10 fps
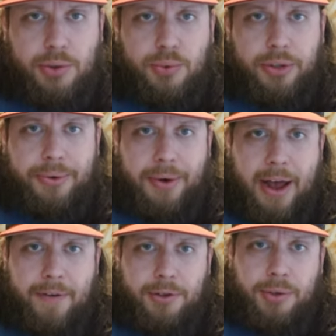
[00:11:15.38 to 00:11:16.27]
I guess you
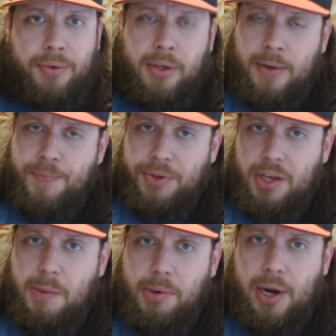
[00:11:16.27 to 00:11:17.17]
really have to
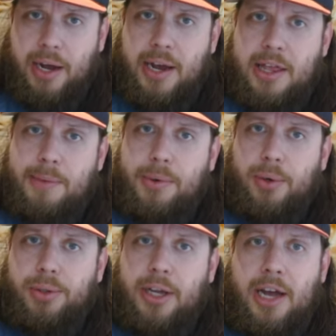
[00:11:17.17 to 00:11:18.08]
keep your eye on
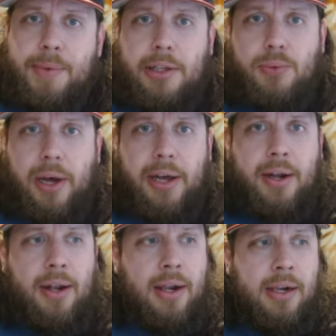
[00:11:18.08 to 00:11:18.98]
them the whole time. That's
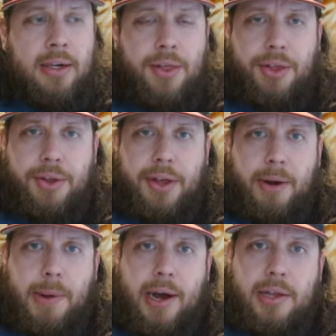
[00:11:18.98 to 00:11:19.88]
why they're
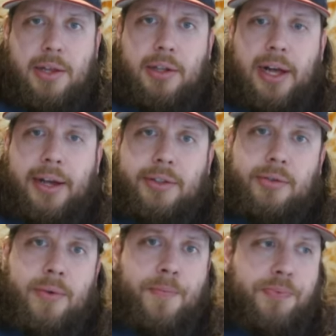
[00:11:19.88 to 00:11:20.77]
there behind the
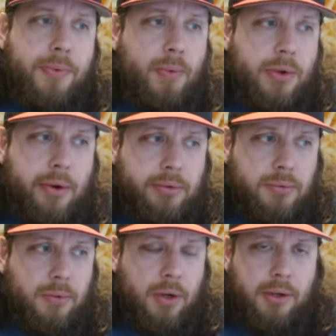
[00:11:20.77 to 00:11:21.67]
glass.
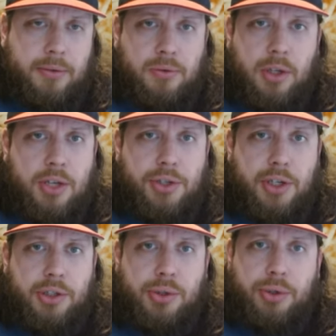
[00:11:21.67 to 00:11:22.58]

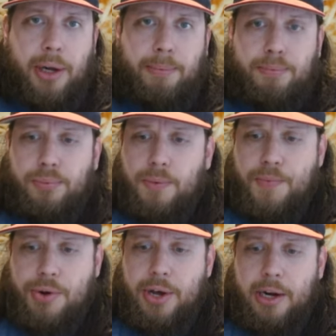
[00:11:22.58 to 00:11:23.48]
Because they're going to screw up.
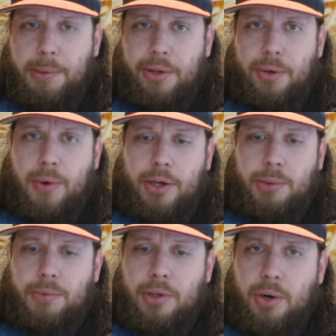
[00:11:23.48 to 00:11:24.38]
And you got to be there to
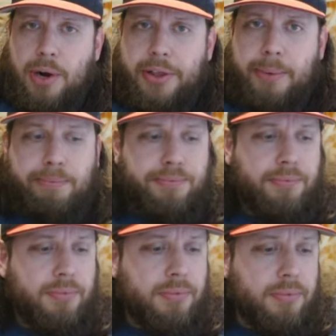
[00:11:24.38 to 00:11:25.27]
watch them to correct
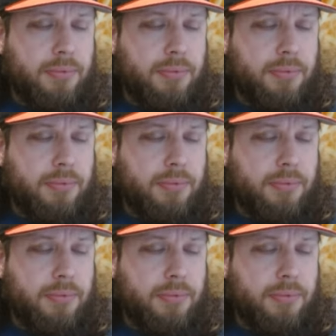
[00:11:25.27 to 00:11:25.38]
them.